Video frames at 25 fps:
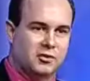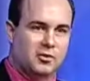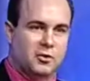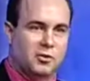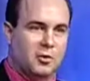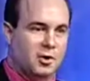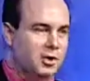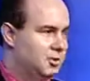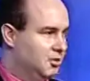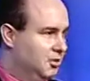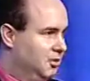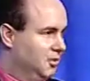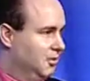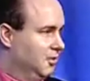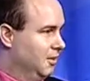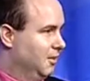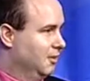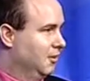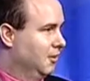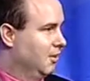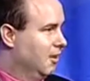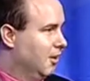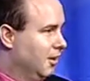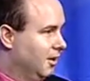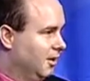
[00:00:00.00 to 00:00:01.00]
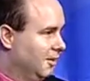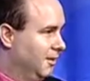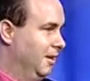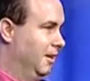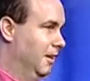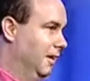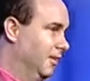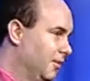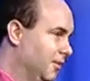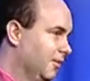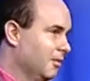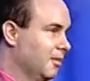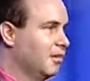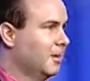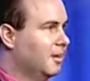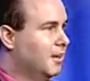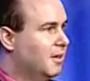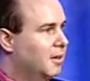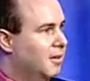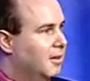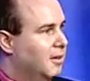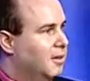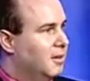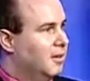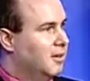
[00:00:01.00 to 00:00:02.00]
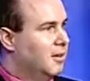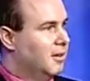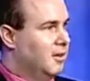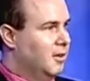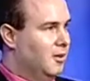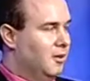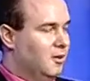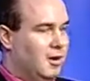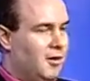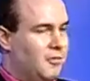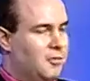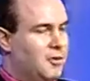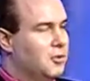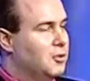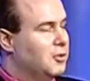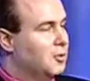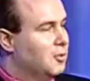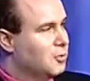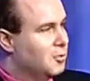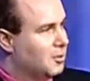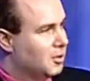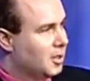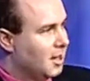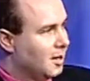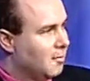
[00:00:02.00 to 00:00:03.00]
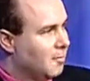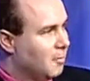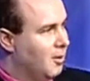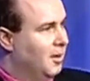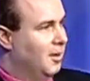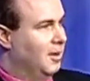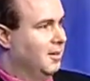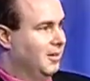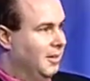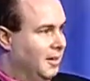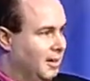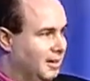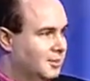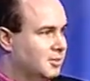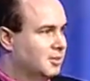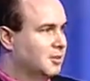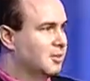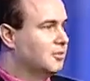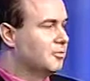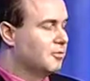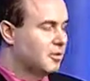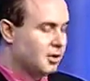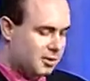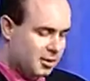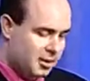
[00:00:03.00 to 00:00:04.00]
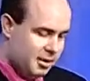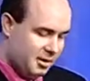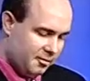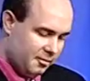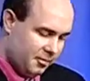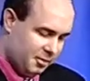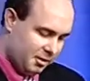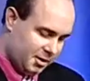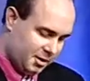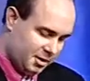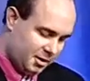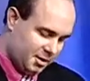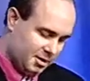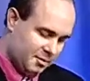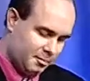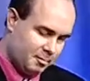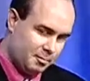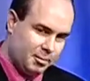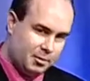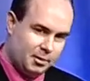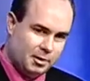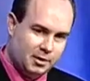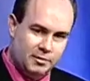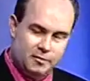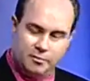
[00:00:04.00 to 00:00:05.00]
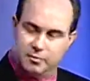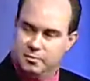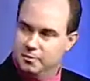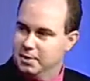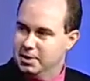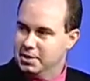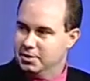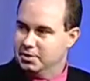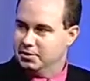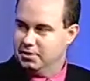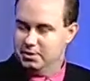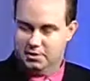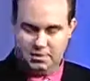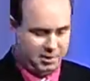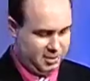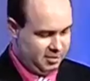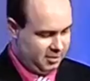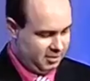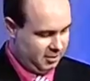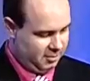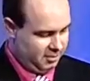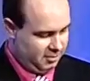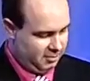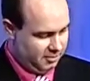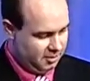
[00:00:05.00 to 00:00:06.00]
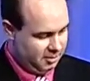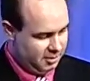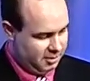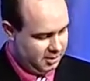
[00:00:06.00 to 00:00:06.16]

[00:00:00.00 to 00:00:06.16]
you questions. Is it on? Yes. Have you turned your camera on? Yes. So it's very, very simple information you need to